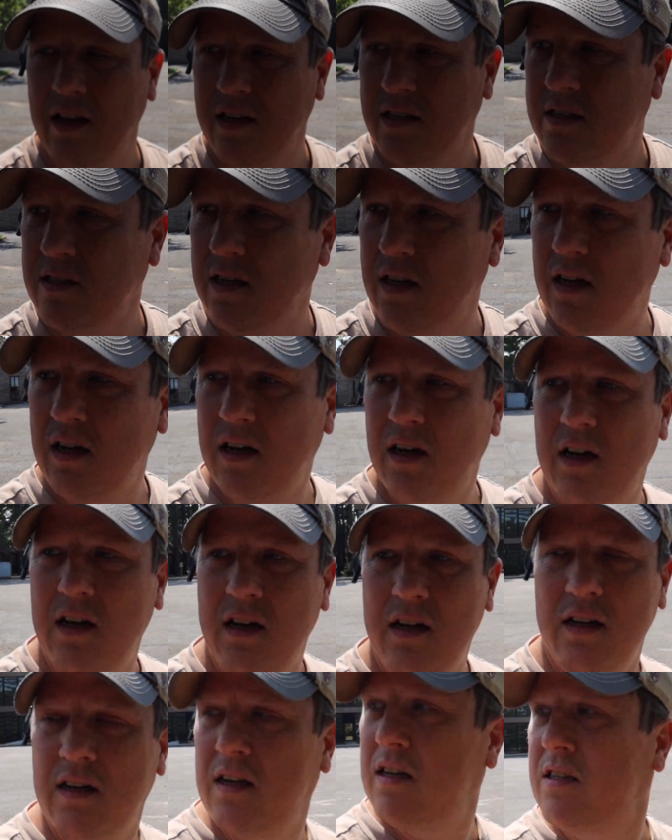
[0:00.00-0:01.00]
let's uh,
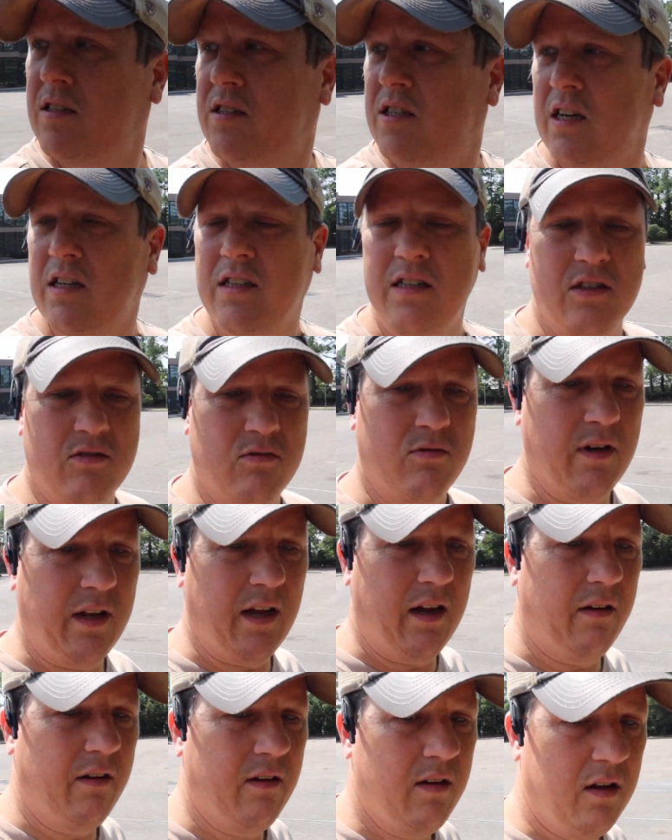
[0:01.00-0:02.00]
let's check this one
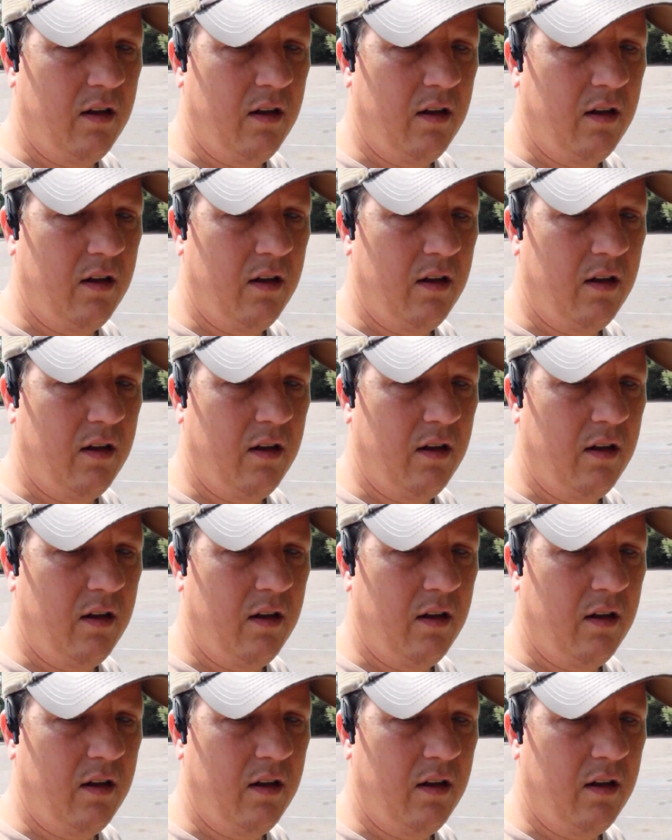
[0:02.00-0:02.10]
out.